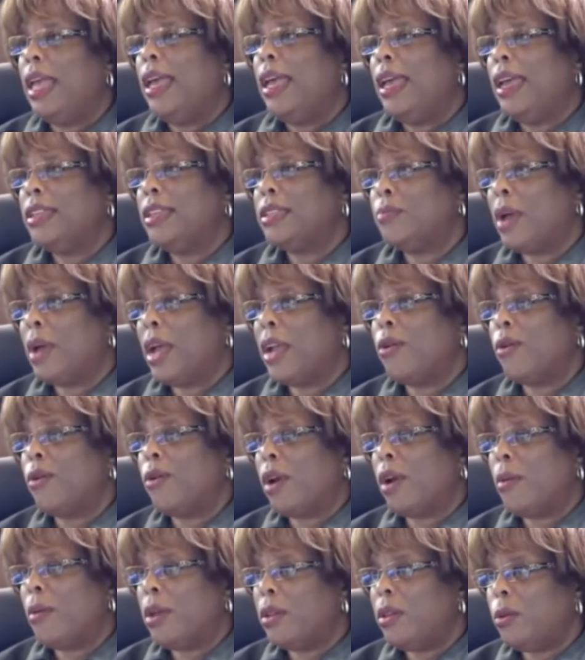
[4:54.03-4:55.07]
As my
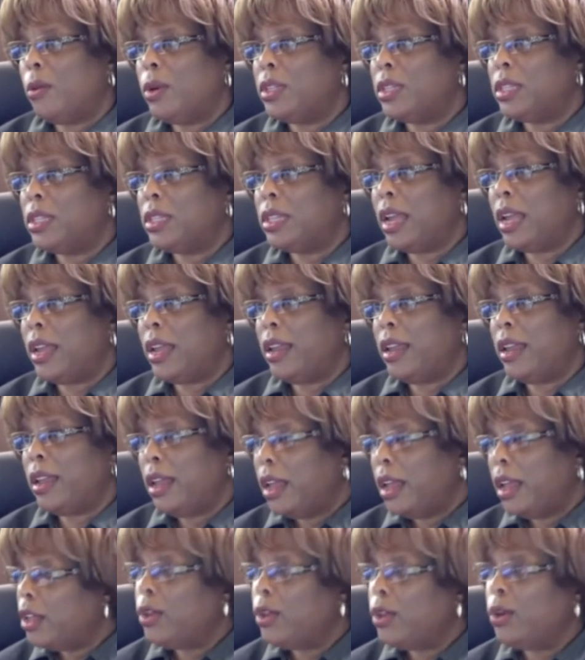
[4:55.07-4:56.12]
grandmother would say,
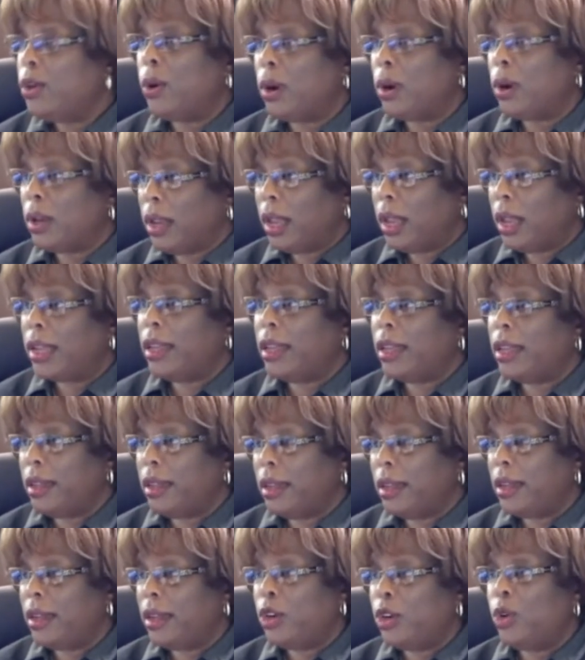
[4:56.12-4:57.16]
you are lucky
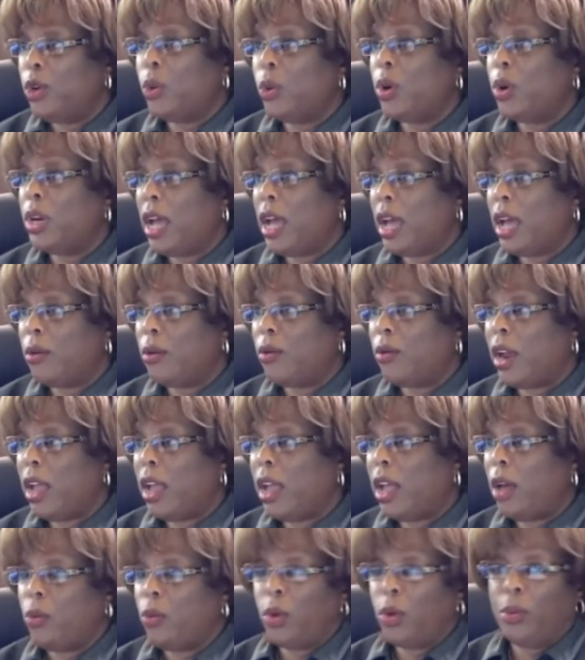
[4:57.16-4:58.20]
then you are not
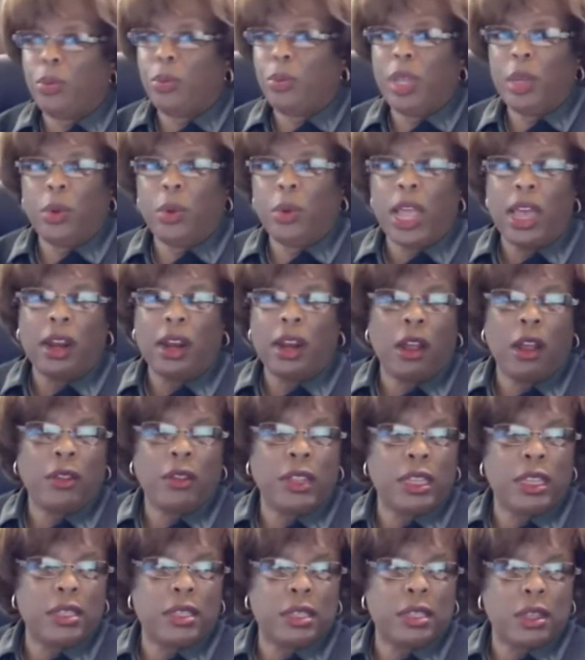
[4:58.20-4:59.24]
around when people had all
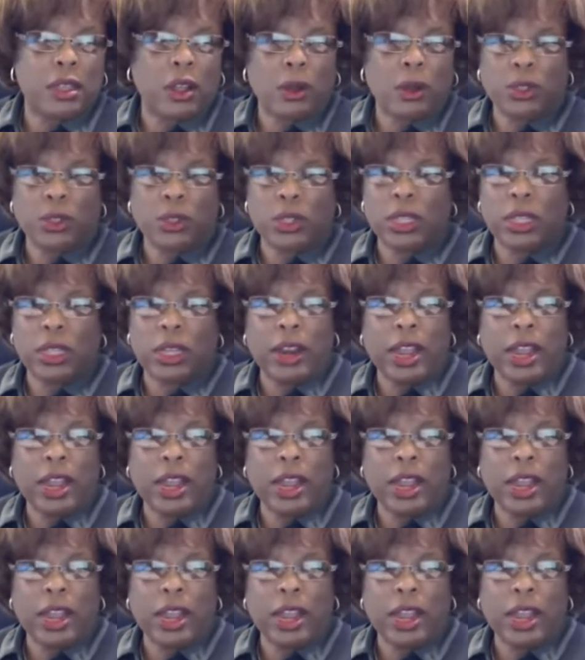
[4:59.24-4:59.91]
these cults and they're